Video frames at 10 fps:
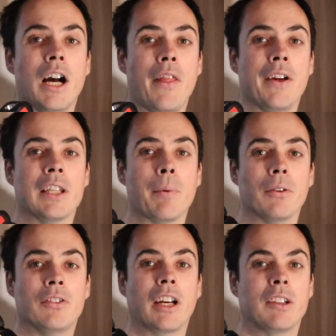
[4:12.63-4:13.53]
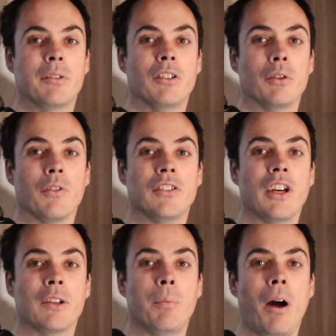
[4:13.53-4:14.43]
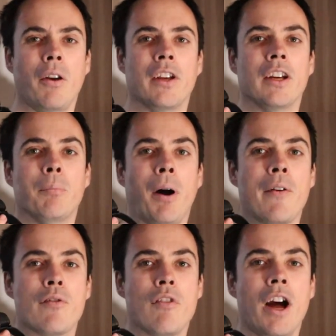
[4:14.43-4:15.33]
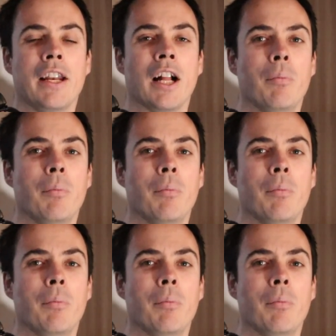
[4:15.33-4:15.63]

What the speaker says: I think it's about just over £6. I think you can buy a variety.